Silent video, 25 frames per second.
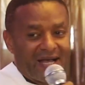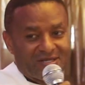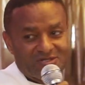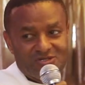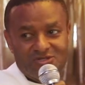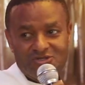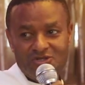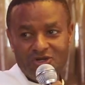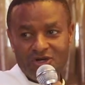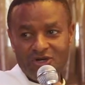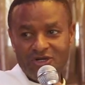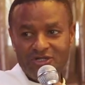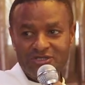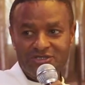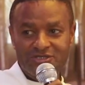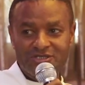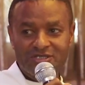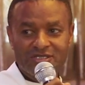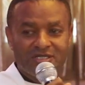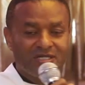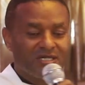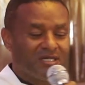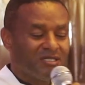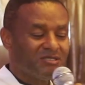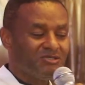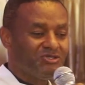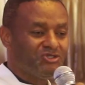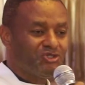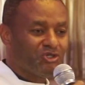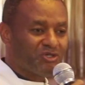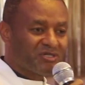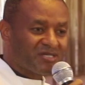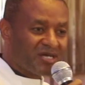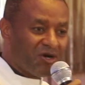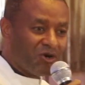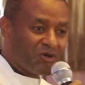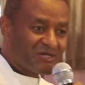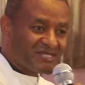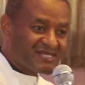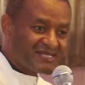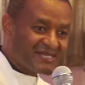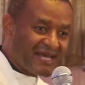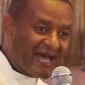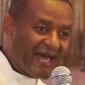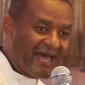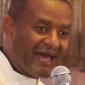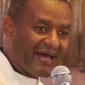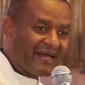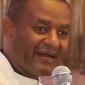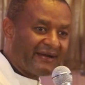has told
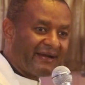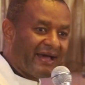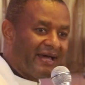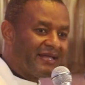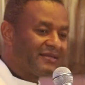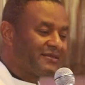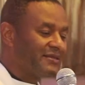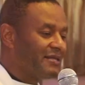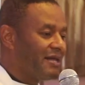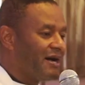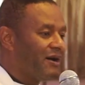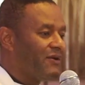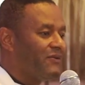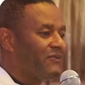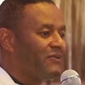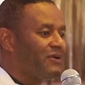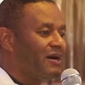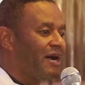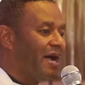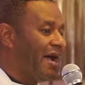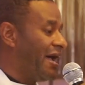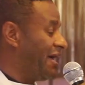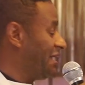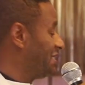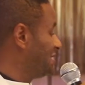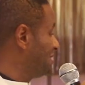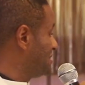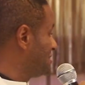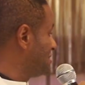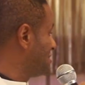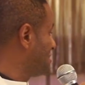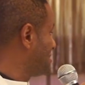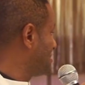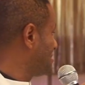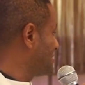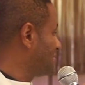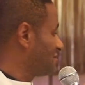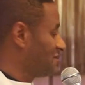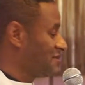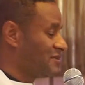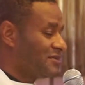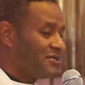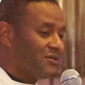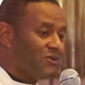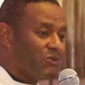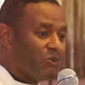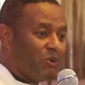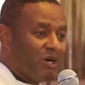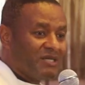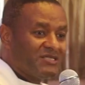Hosea right now and
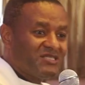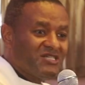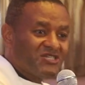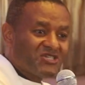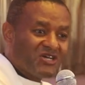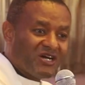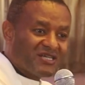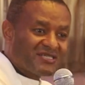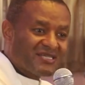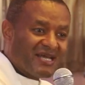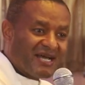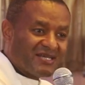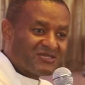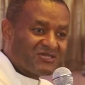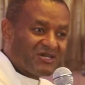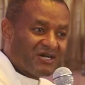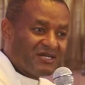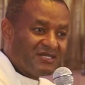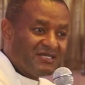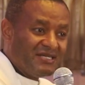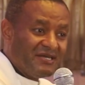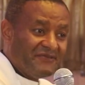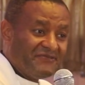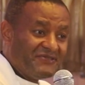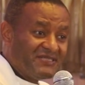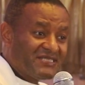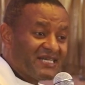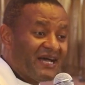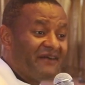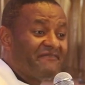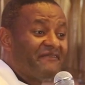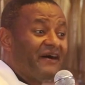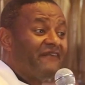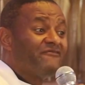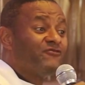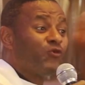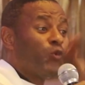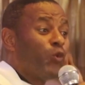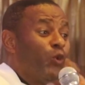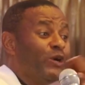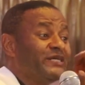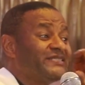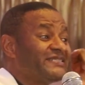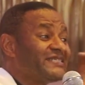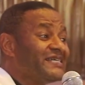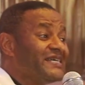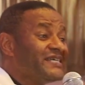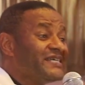what Jesus has done in Ephesians 5, which